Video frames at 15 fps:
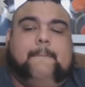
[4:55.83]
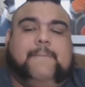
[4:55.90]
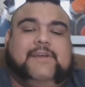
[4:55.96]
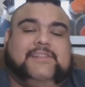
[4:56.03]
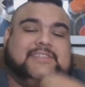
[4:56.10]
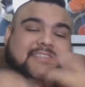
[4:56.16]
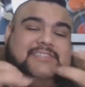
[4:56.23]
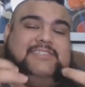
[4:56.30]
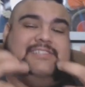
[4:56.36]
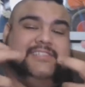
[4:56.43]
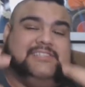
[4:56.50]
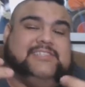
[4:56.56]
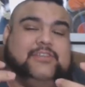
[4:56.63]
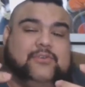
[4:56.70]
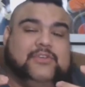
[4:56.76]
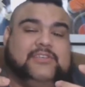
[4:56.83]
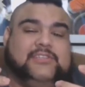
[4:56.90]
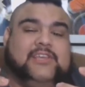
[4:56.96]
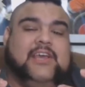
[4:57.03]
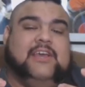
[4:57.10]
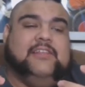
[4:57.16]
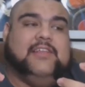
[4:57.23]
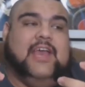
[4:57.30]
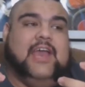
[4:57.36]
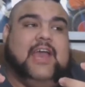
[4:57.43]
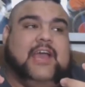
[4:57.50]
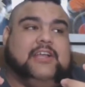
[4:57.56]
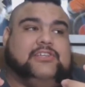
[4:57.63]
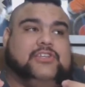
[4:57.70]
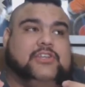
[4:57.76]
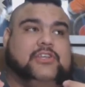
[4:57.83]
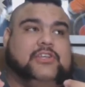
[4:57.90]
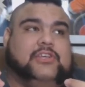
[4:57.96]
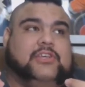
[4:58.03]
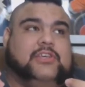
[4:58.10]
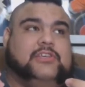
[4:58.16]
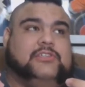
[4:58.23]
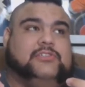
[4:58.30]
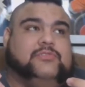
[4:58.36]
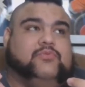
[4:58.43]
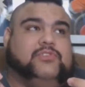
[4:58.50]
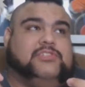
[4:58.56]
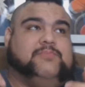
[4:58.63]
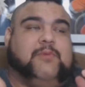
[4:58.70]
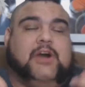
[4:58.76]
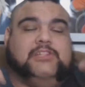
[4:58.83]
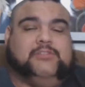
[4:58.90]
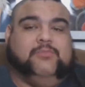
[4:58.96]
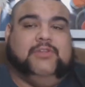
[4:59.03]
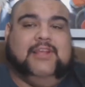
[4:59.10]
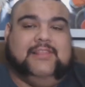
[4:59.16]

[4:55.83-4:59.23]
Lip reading: But this is a series that actually is responsible.